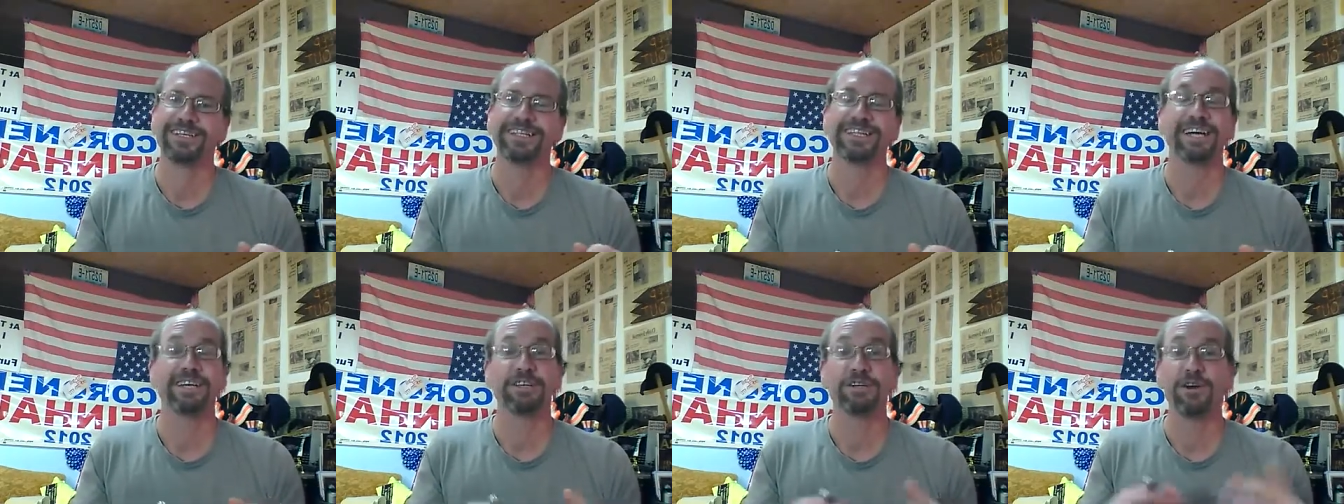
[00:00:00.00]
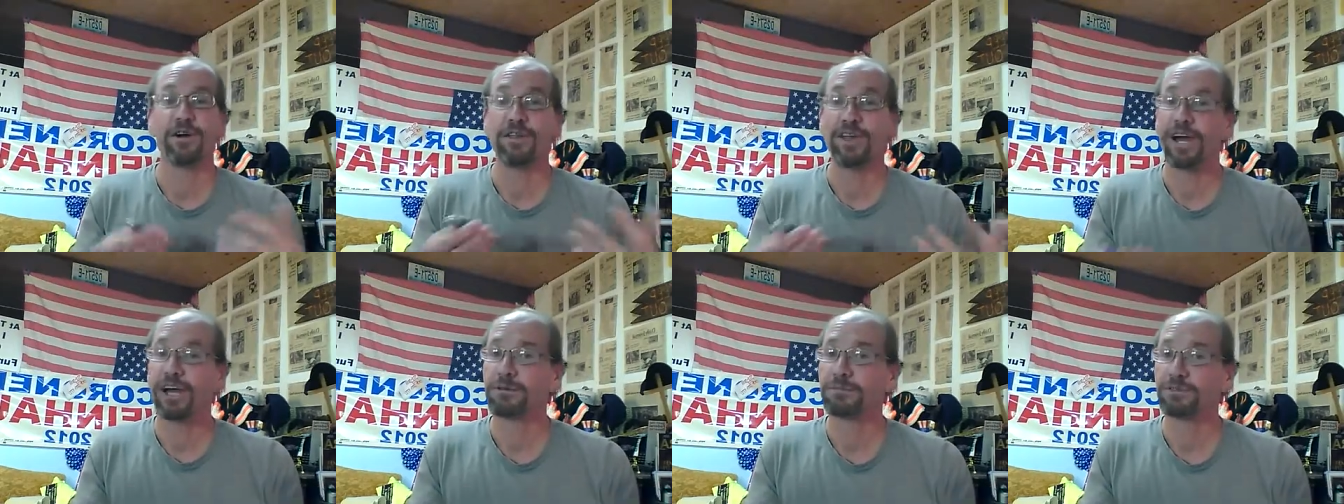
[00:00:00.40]
Now you call
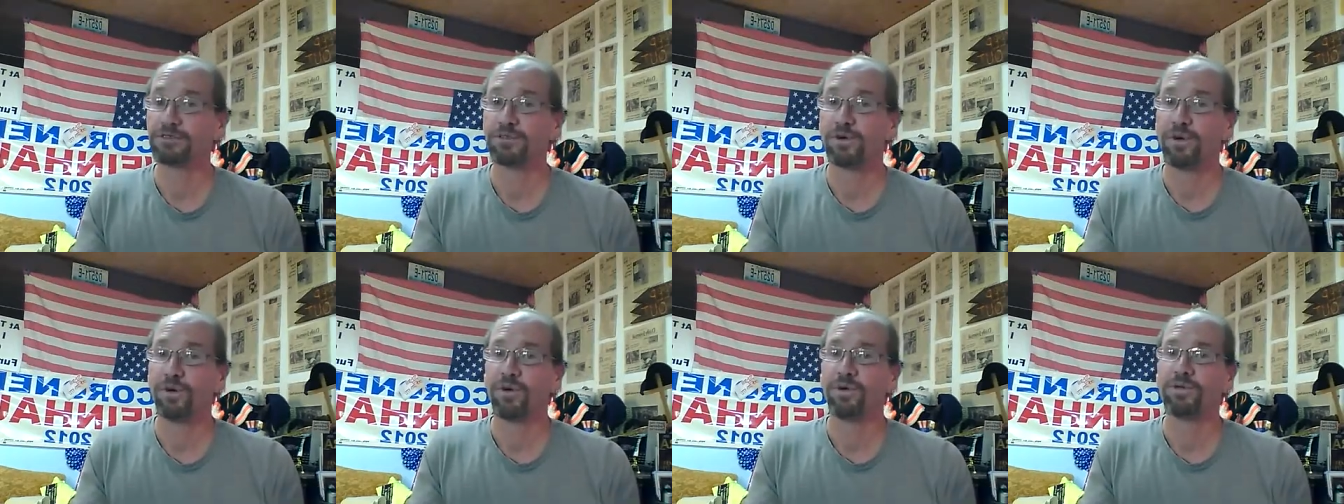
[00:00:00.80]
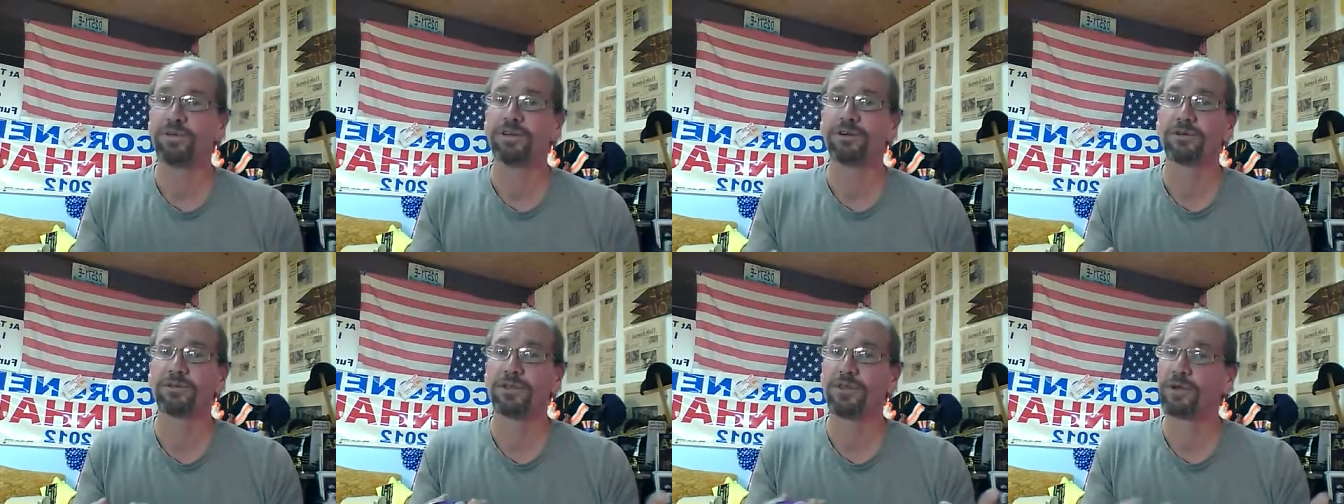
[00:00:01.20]
the Highway Patrol,
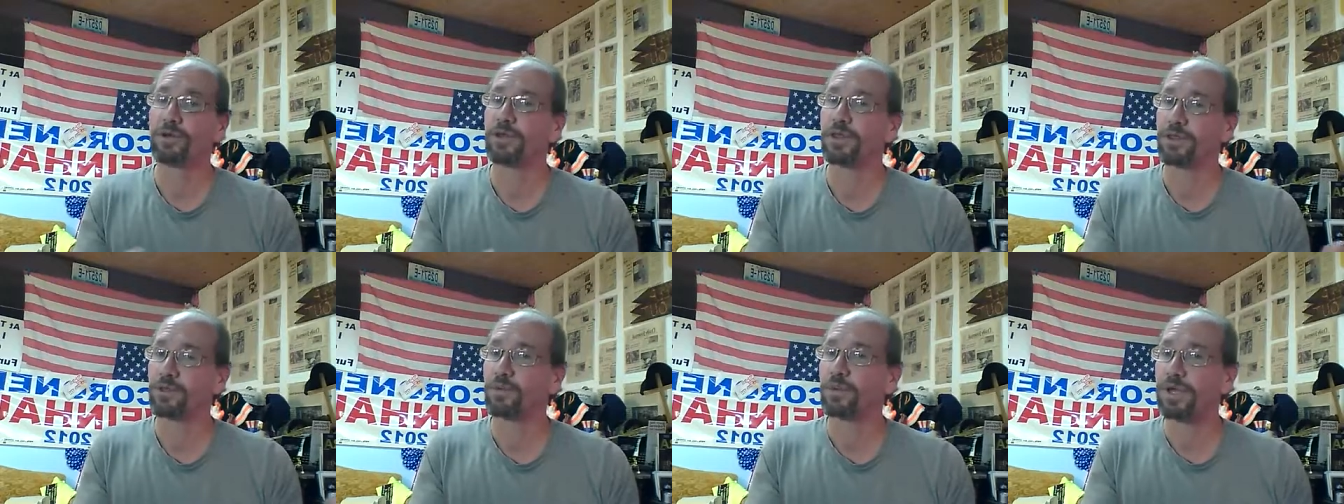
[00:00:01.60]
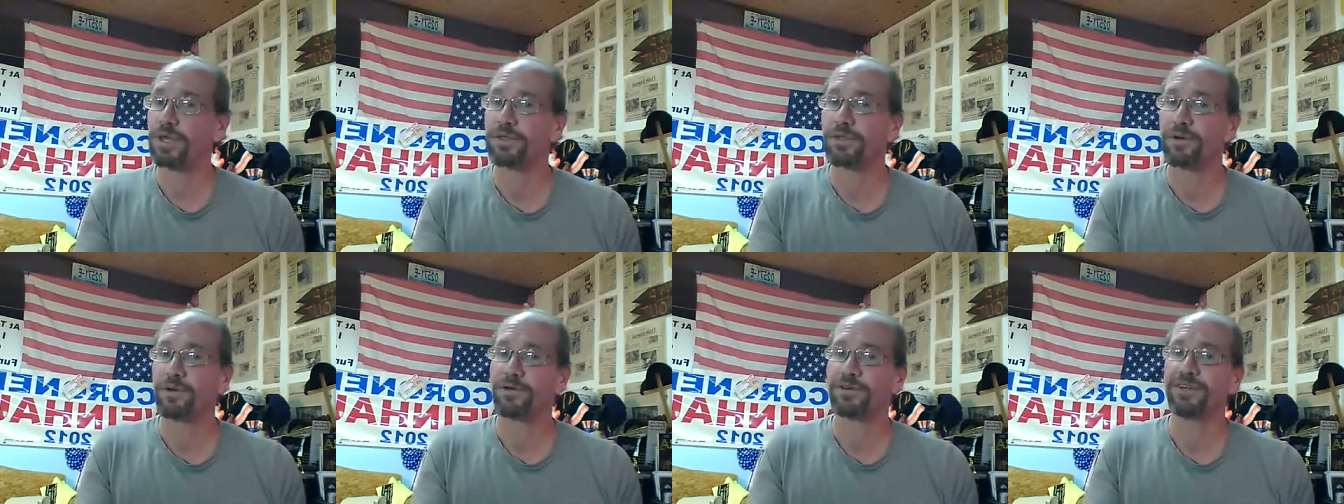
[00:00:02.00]
they're
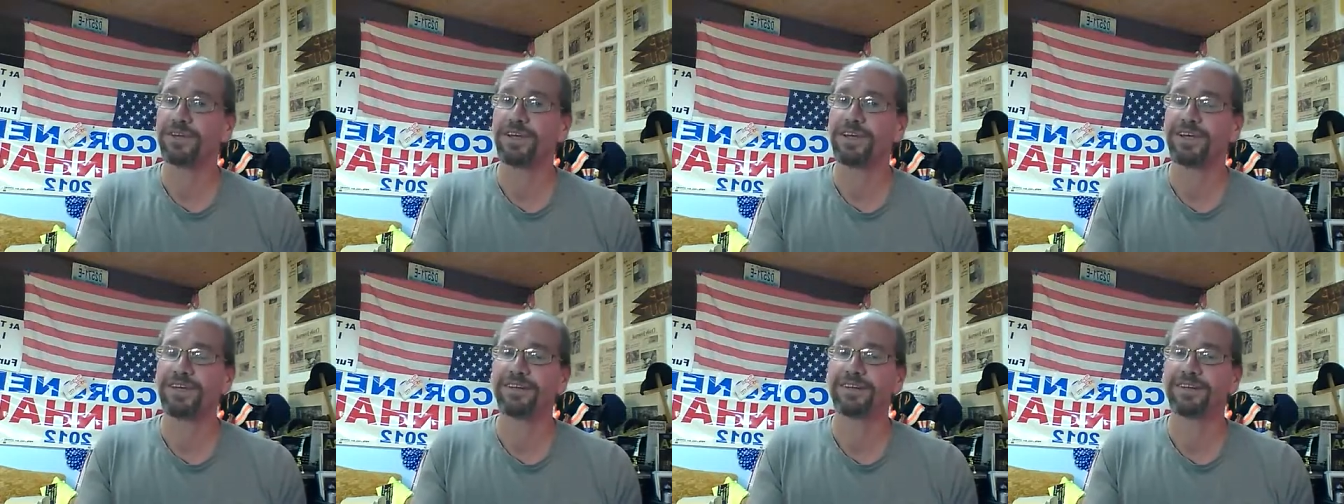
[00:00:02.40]
3313.